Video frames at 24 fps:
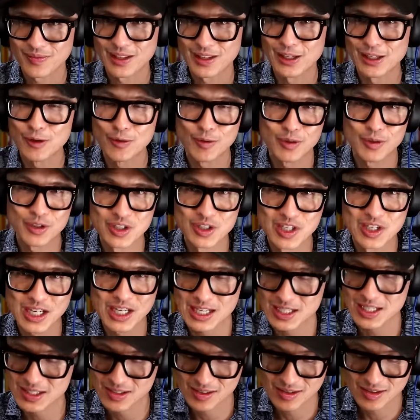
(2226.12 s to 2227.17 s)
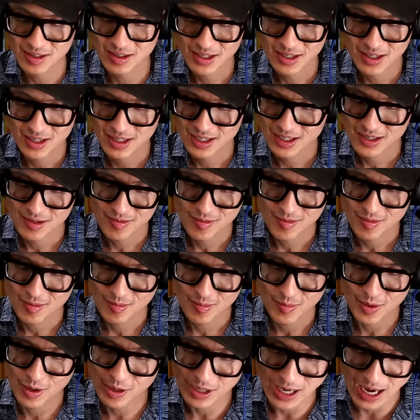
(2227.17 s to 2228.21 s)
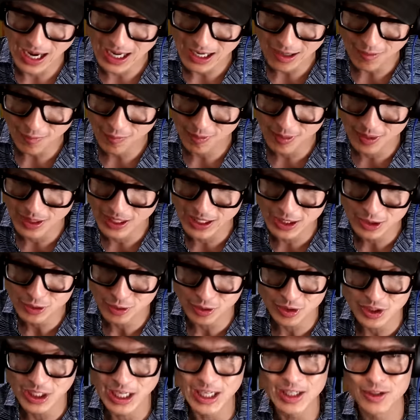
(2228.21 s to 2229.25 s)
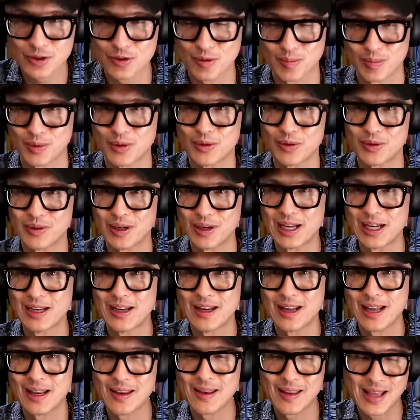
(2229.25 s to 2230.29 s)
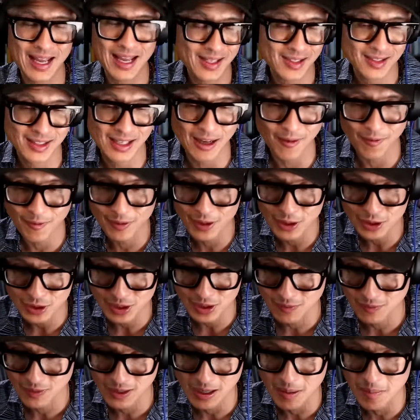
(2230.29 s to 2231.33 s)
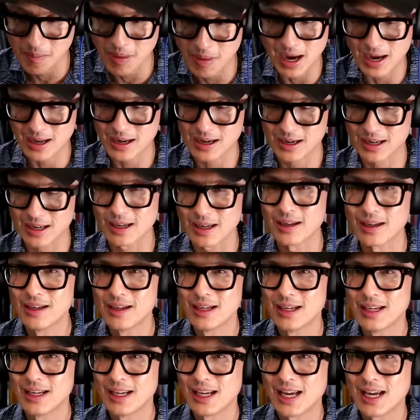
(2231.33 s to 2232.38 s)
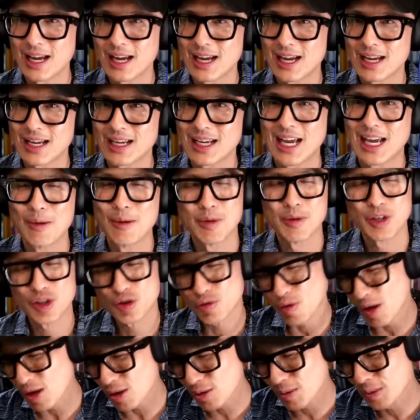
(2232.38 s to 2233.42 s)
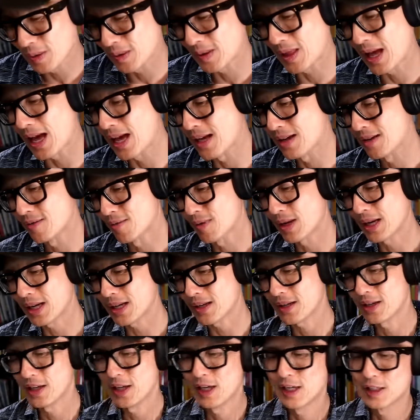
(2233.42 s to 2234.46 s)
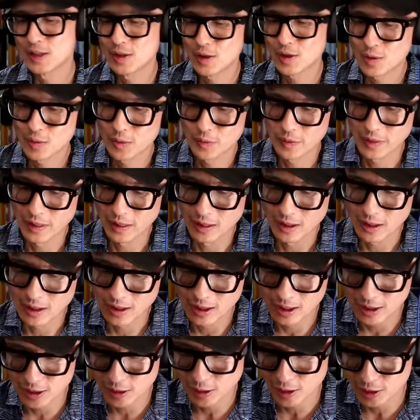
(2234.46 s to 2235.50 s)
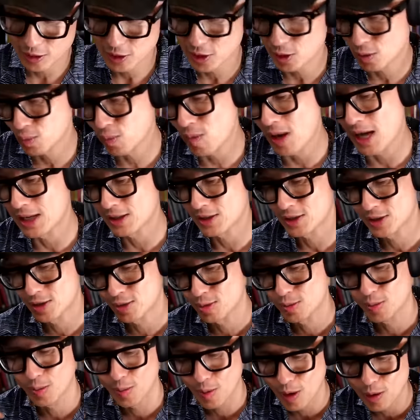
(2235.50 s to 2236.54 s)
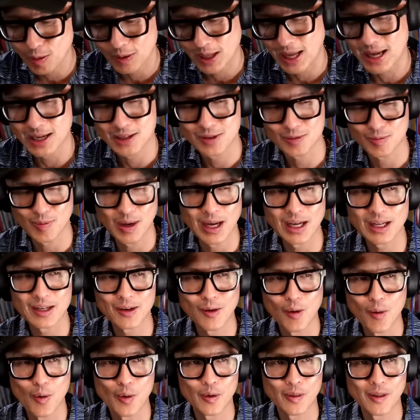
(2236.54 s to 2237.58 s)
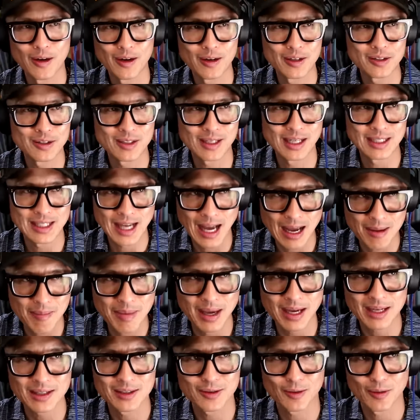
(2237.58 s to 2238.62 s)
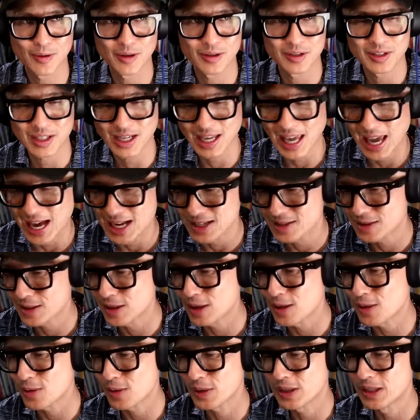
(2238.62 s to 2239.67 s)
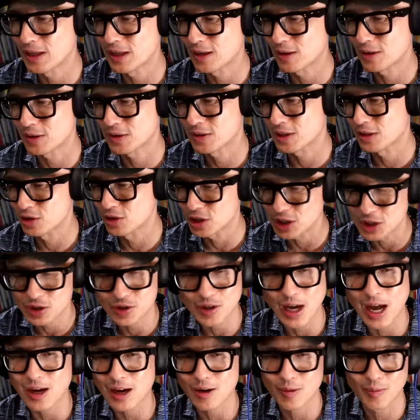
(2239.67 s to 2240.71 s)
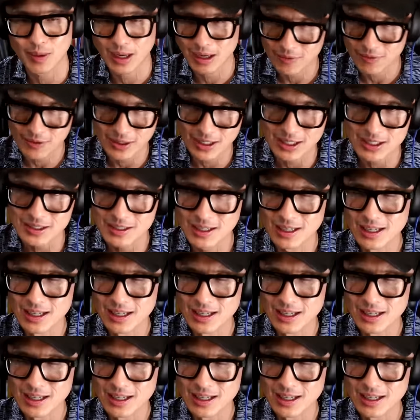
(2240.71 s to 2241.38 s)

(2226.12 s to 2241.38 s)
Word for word: you're just you're kind of interchangeable and and that is the definition of a commodity and we struggle with that right so there, there's this watch it's the rolex right or there's a timex or there's a casio and there's a g-shock or whatever it is